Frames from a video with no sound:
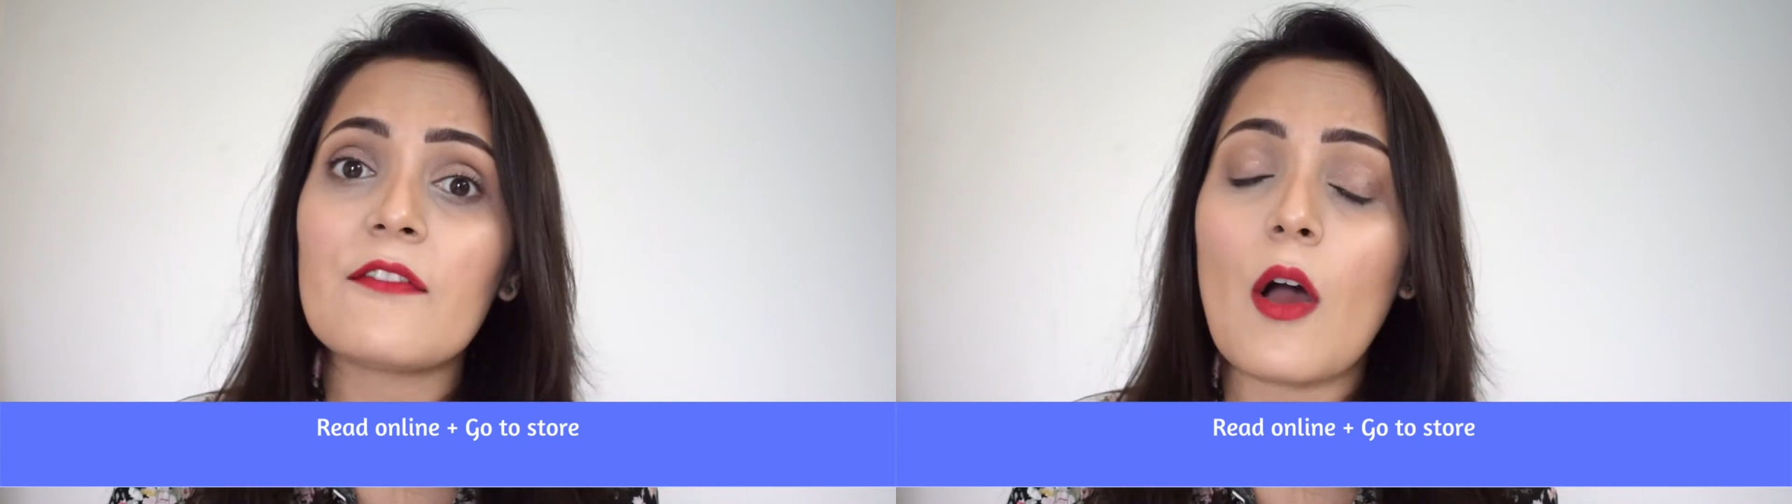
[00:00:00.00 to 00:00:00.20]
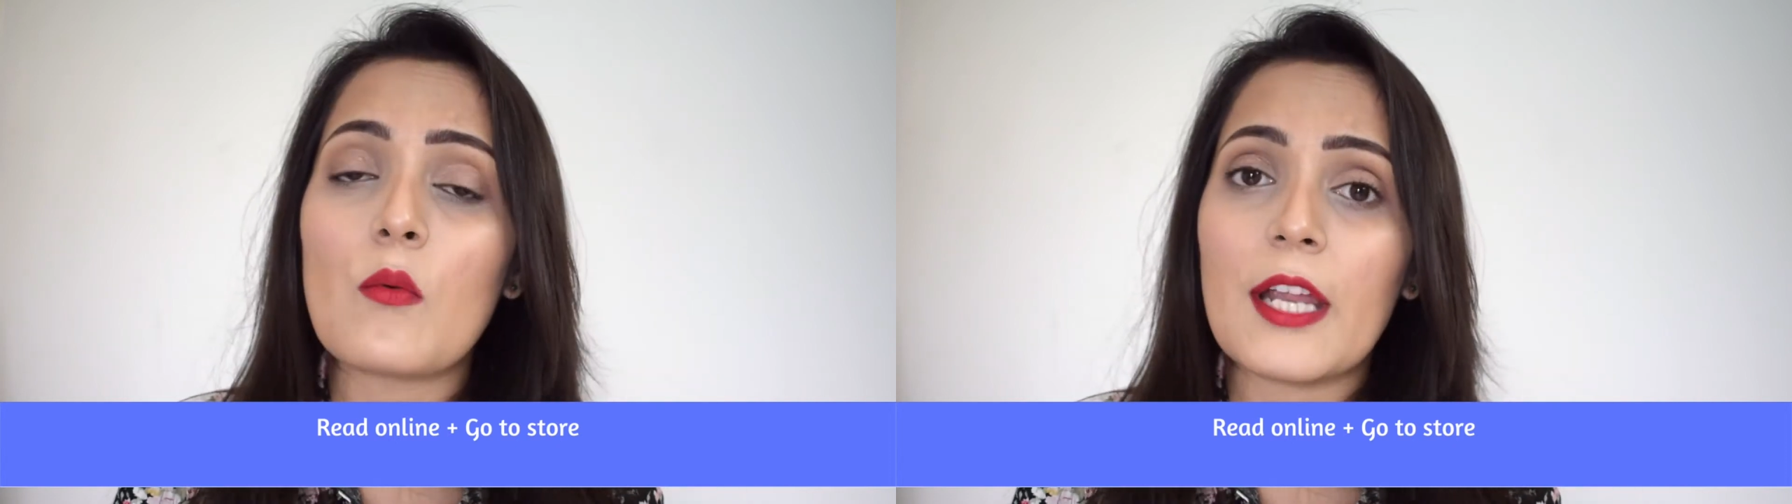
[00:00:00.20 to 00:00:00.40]

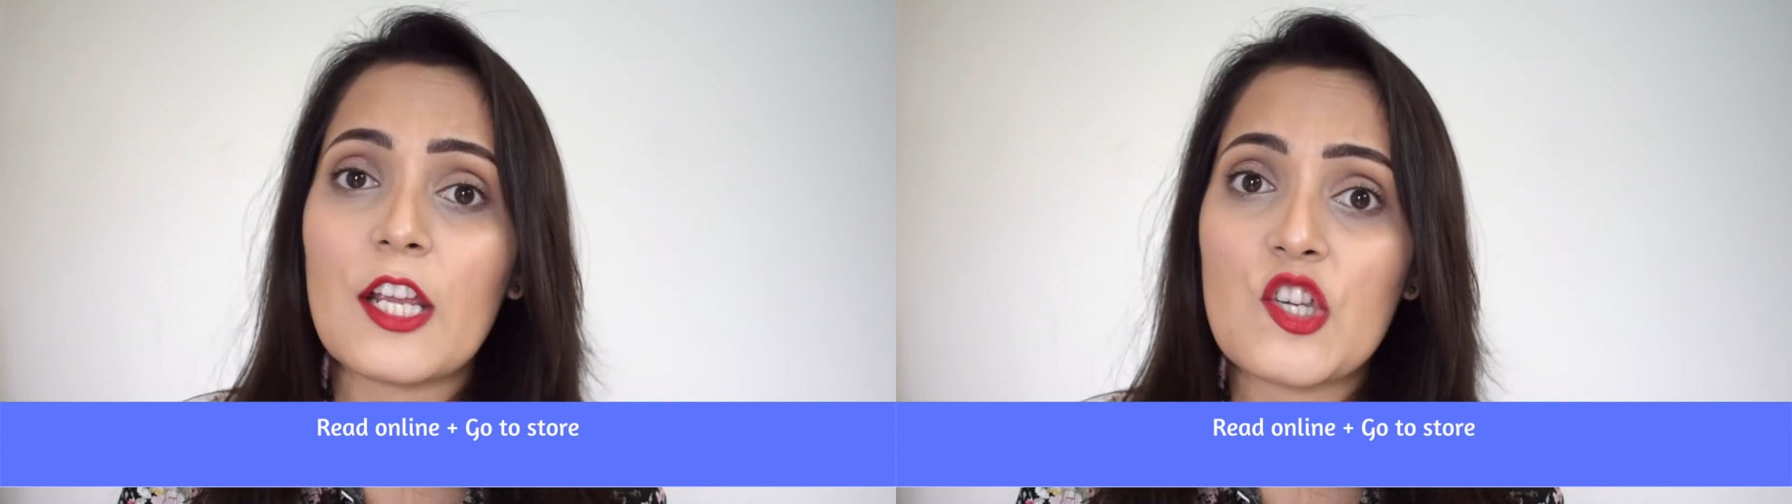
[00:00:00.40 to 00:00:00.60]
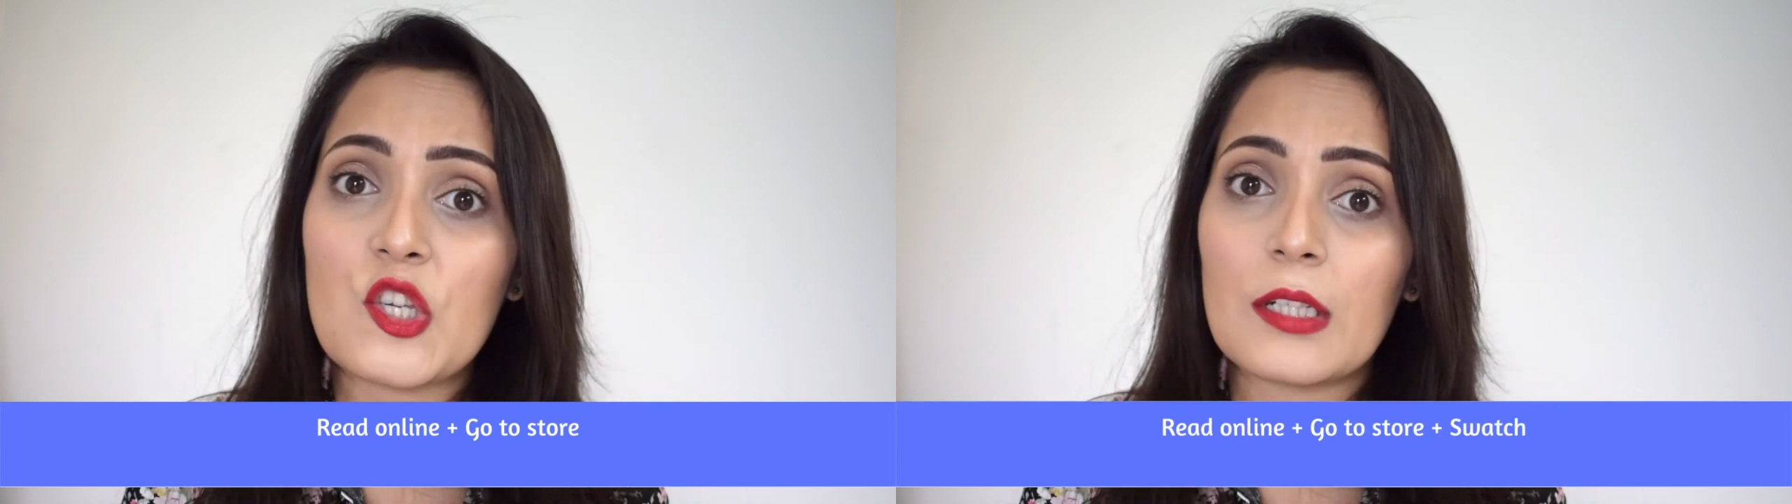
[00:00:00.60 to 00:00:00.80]

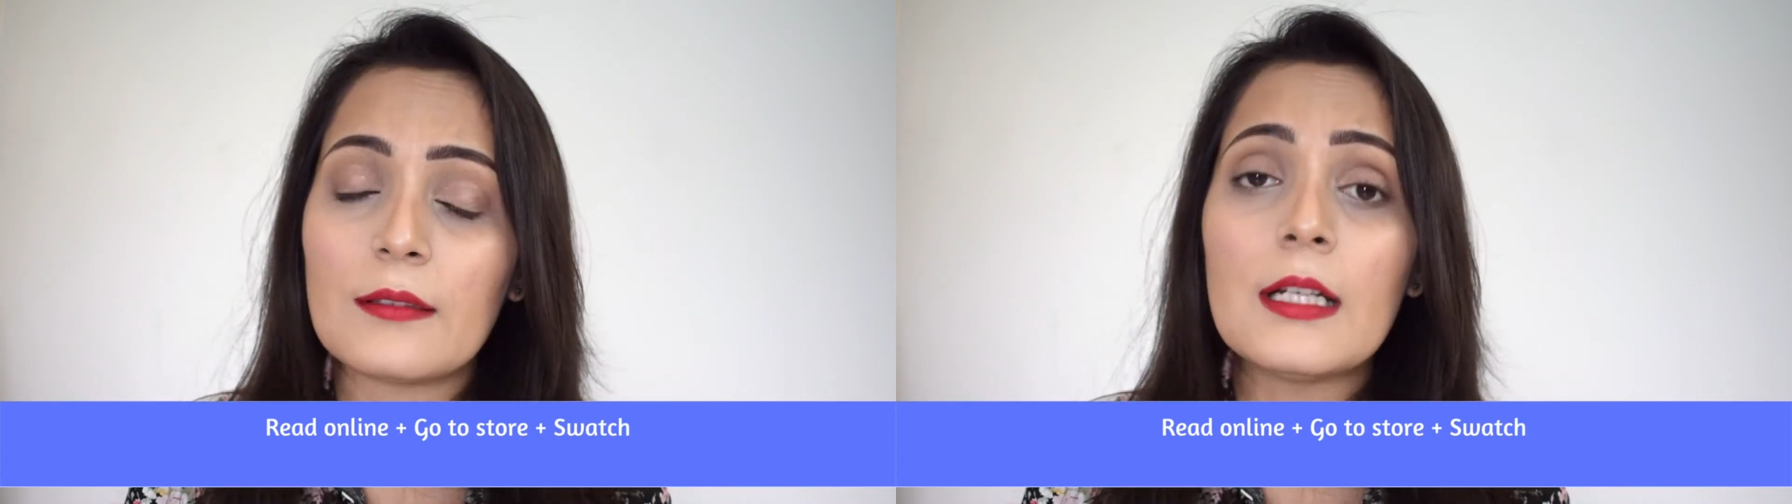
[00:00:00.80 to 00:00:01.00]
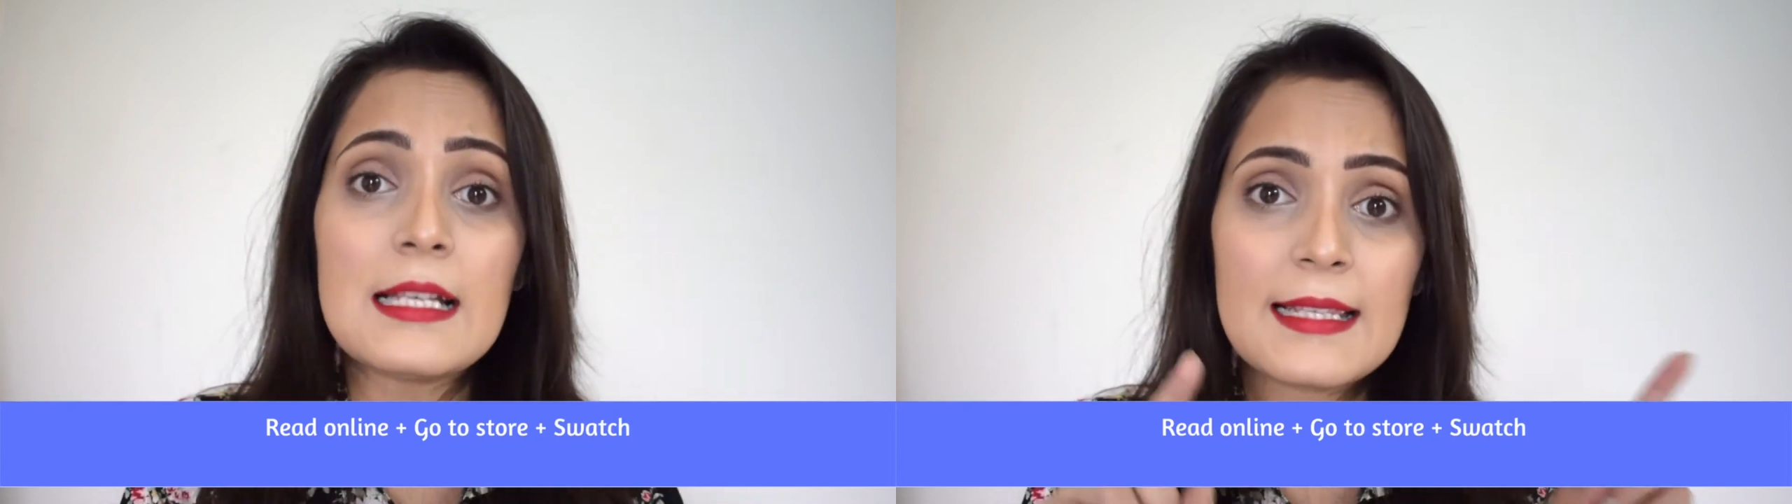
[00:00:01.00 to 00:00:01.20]
foundation,
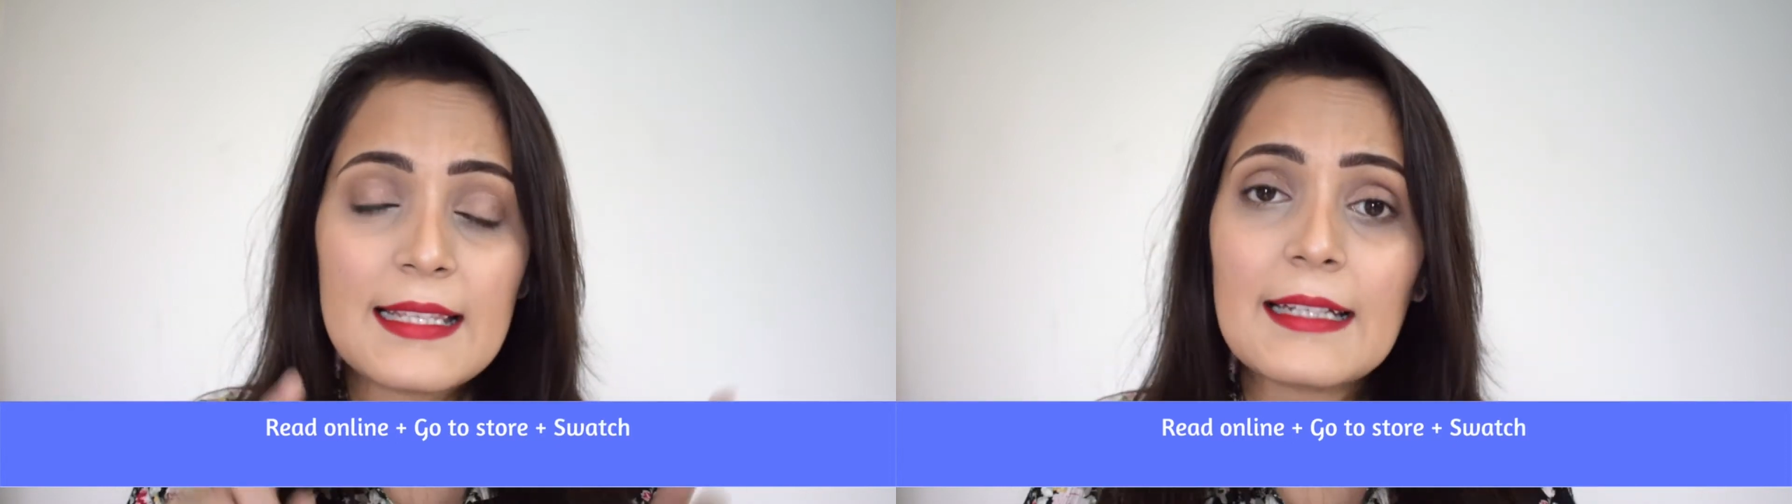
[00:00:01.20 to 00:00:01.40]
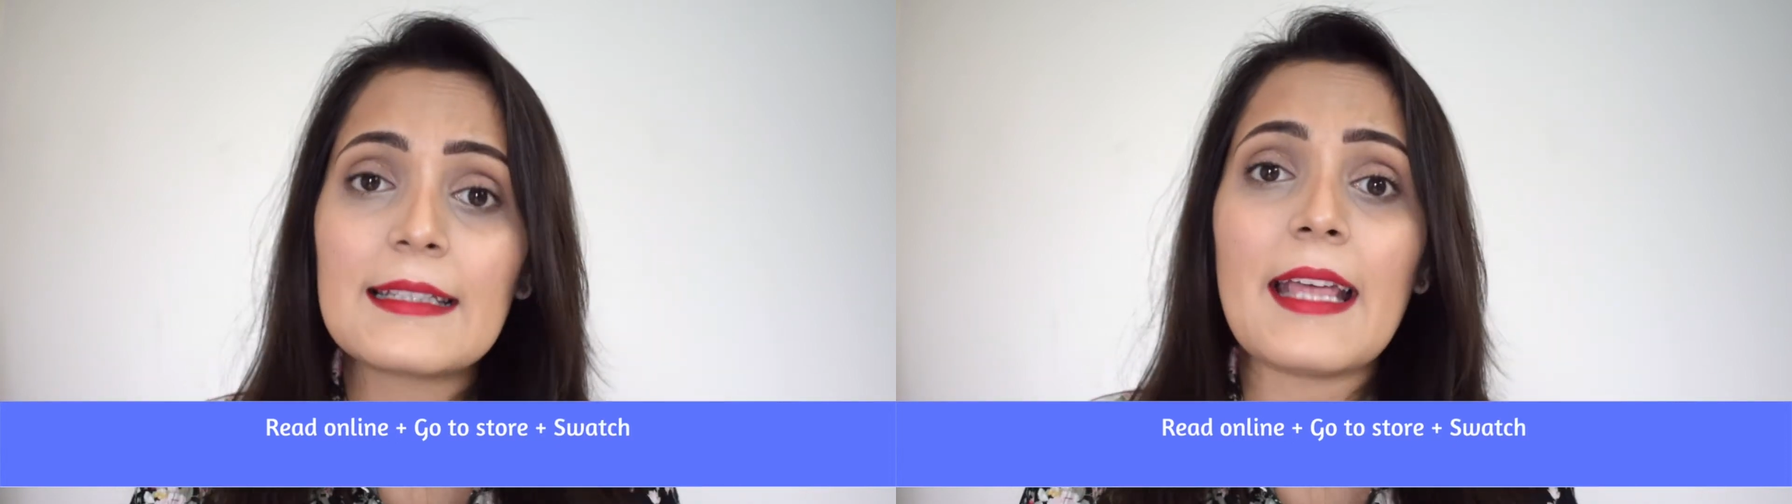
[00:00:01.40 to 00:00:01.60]

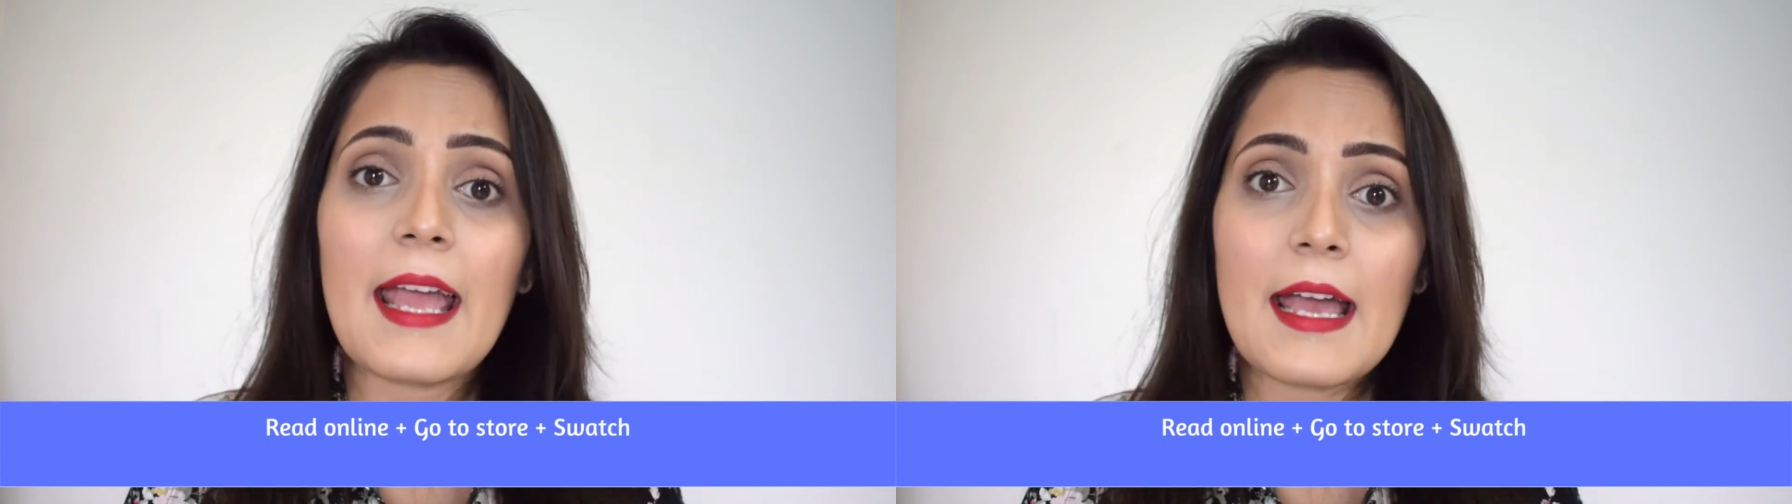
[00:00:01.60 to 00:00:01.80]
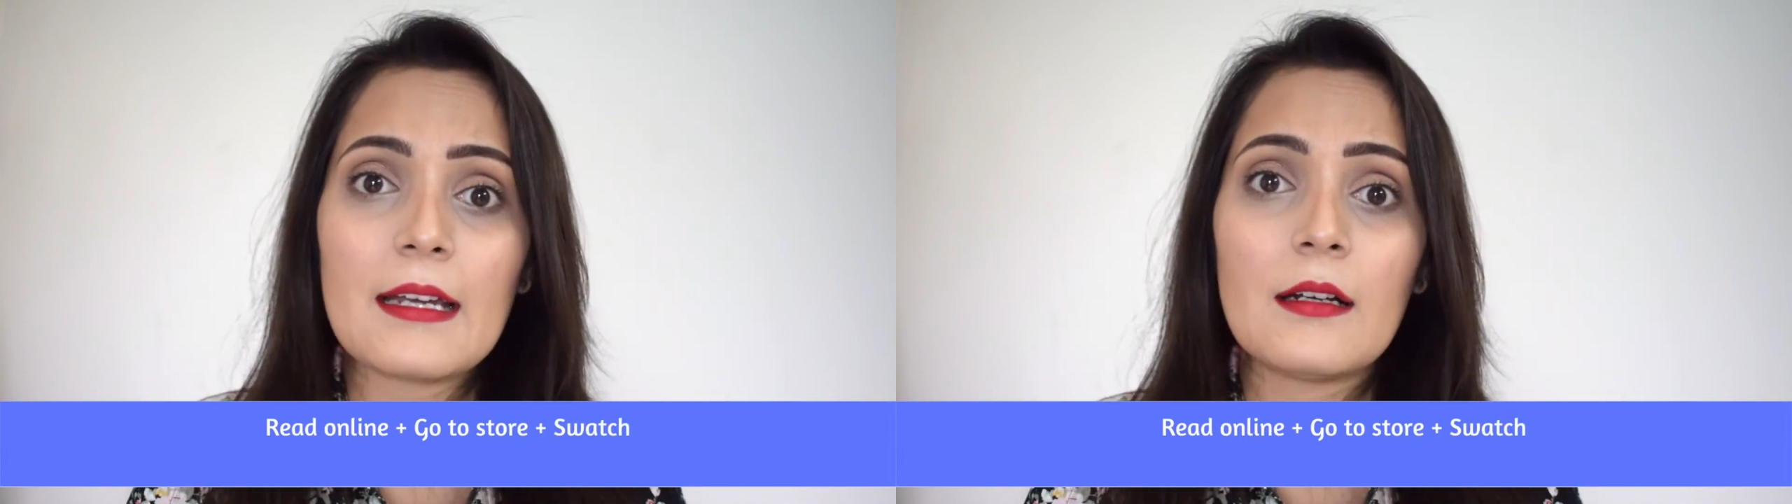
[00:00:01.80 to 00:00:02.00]
sit
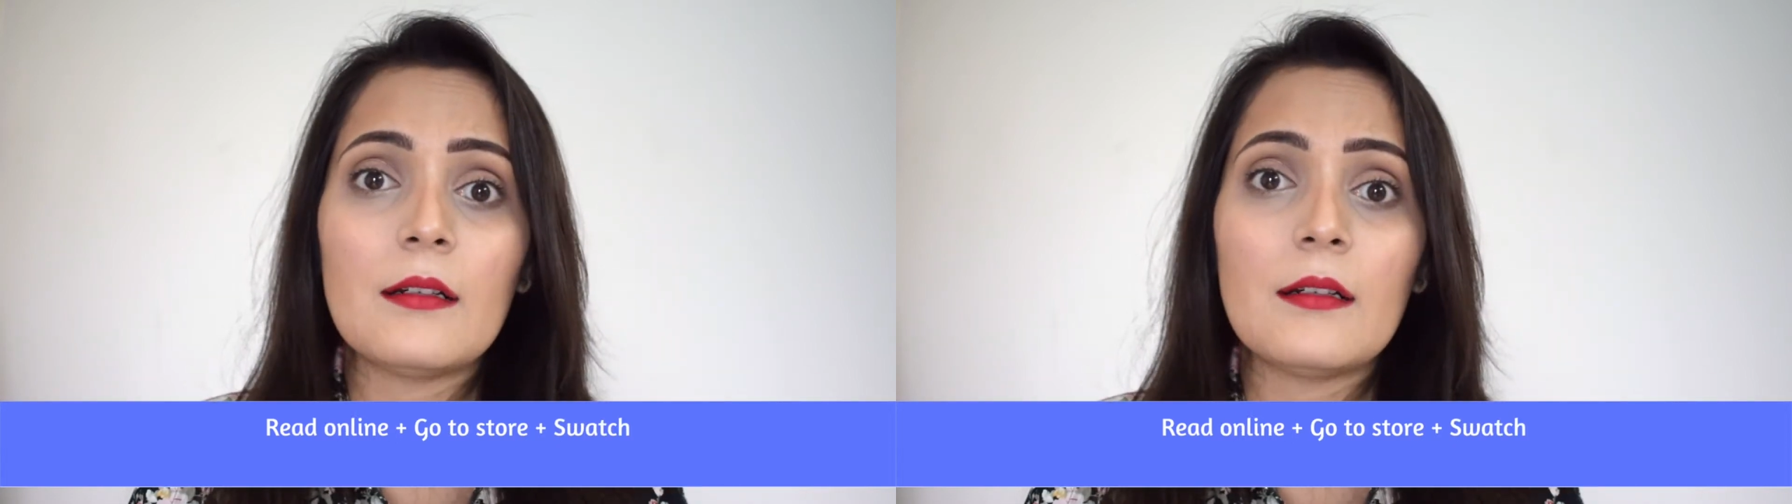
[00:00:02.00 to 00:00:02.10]
there,